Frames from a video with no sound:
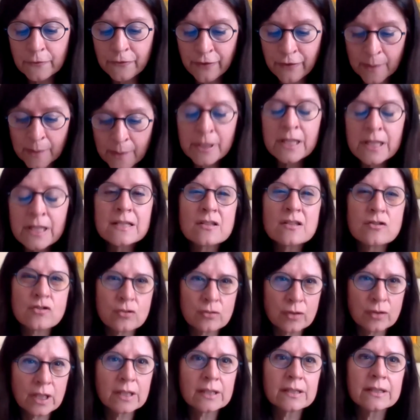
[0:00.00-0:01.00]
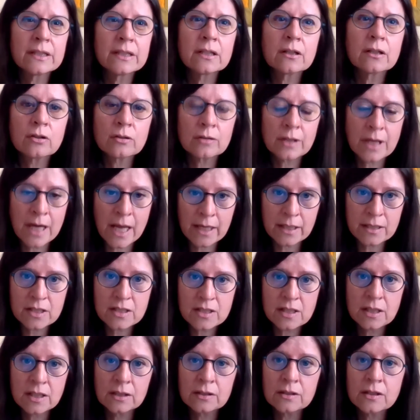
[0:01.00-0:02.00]
family is strictly
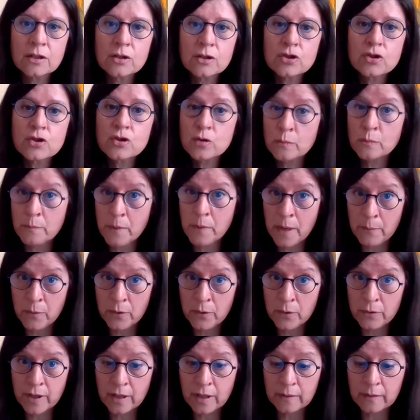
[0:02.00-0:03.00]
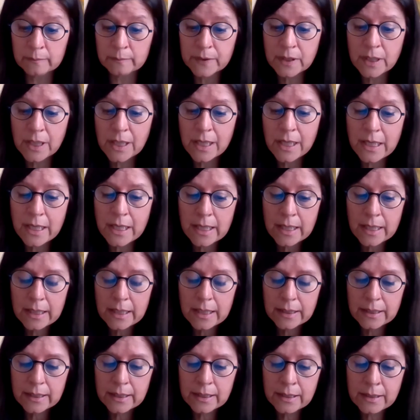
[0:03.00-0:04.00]
connected to memory.
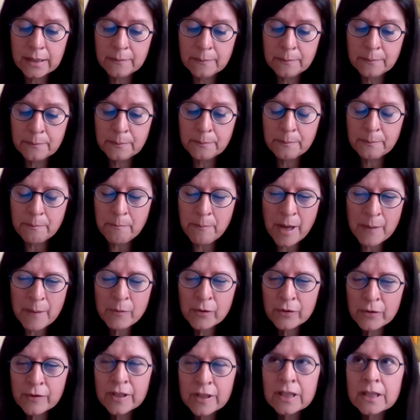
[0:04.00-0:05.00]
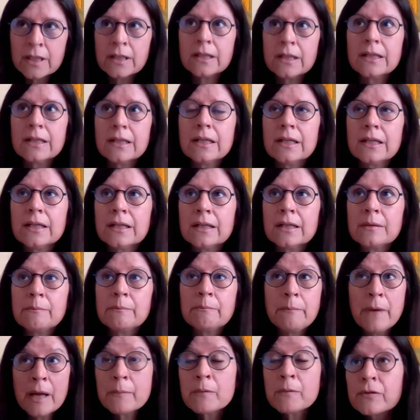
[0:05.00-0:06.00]
In memory,
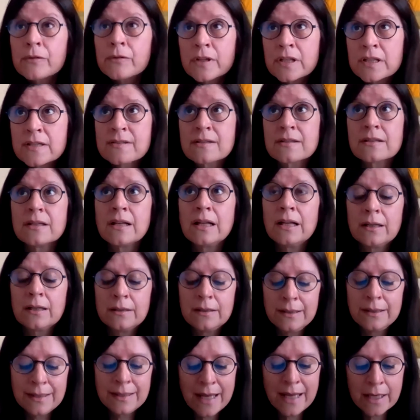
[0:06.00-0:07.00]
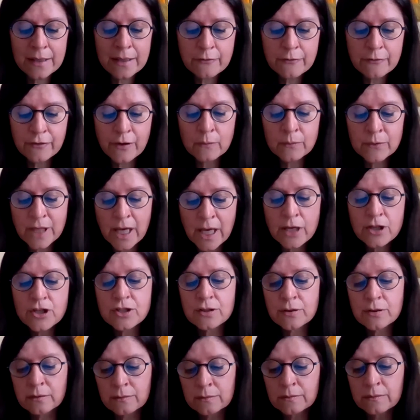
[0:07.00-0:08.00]
memories lay the
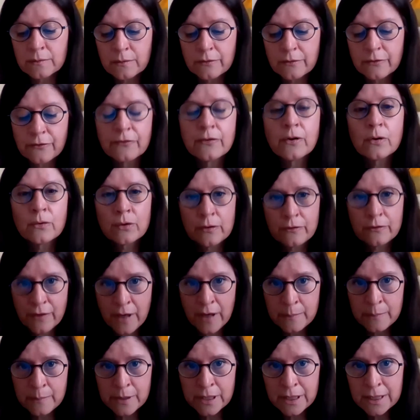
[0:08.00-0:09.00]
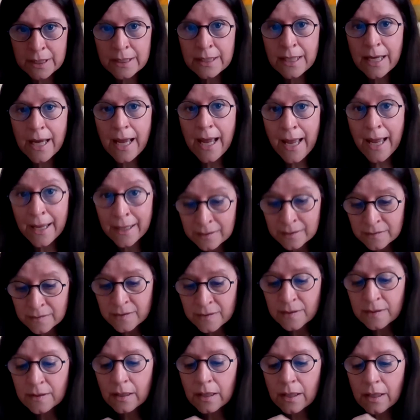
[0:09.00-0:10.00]
foundation for the family
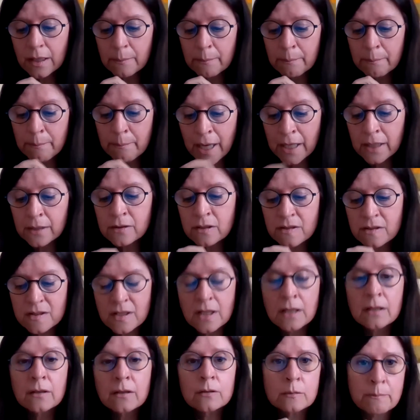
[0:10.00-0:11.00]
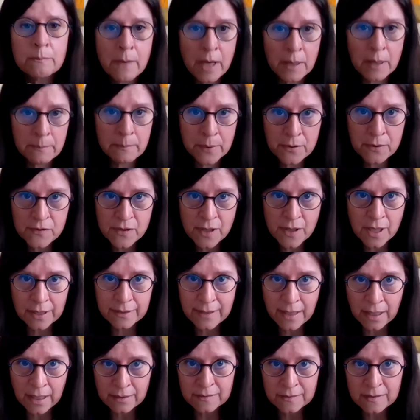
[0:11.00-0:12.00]
and make the single member's
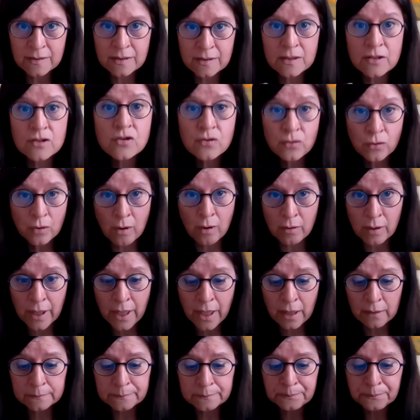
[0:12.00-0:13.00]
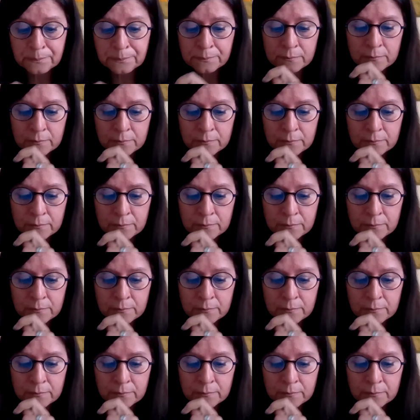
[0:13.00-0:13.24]
identity stronger.